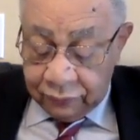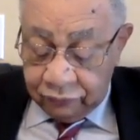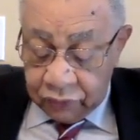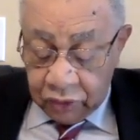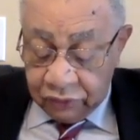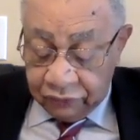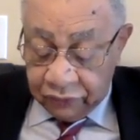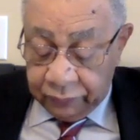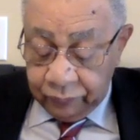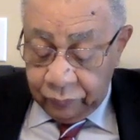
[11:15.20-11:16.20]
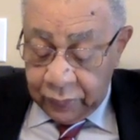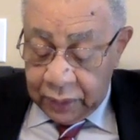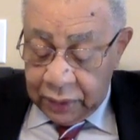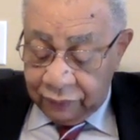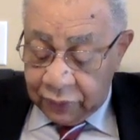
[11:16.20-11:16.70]
useful
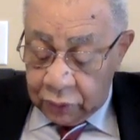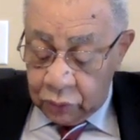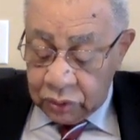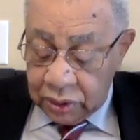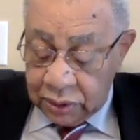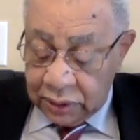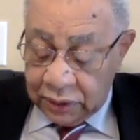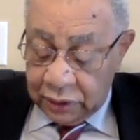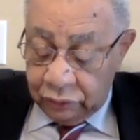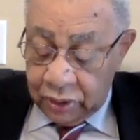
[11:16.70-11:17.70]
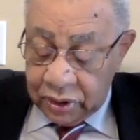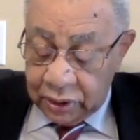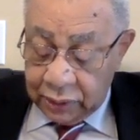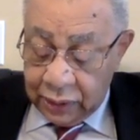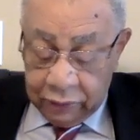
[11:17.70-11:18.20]
if it loses its
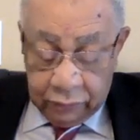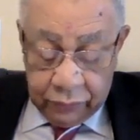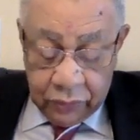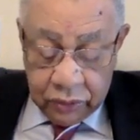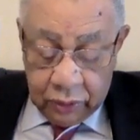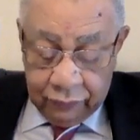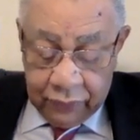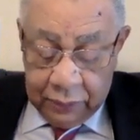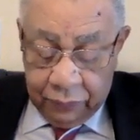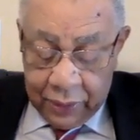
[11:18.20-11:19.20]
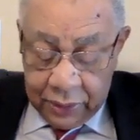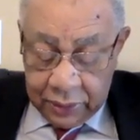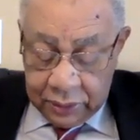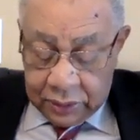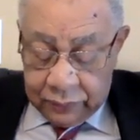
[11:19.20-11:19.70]
intrinsic attributes of
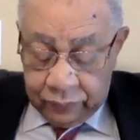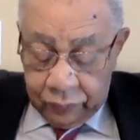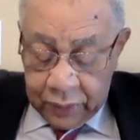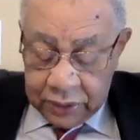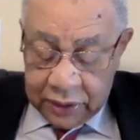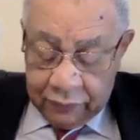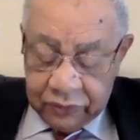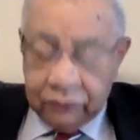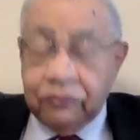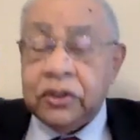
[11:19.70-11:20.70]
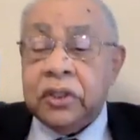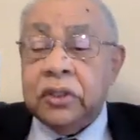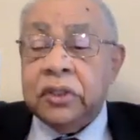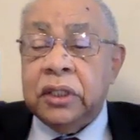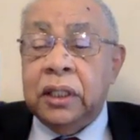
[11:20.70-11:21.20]
independence,
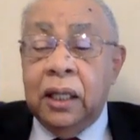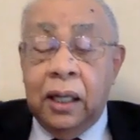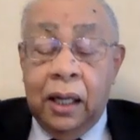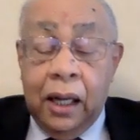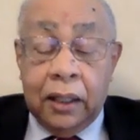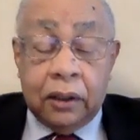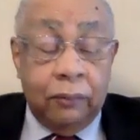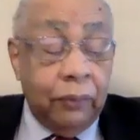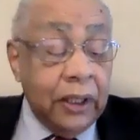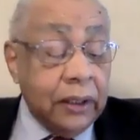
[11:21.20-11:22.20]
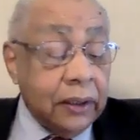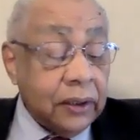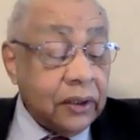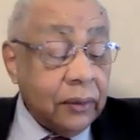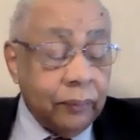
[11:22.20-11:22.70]
self-sufficiency, and
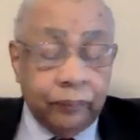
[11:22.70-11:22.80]
completeness.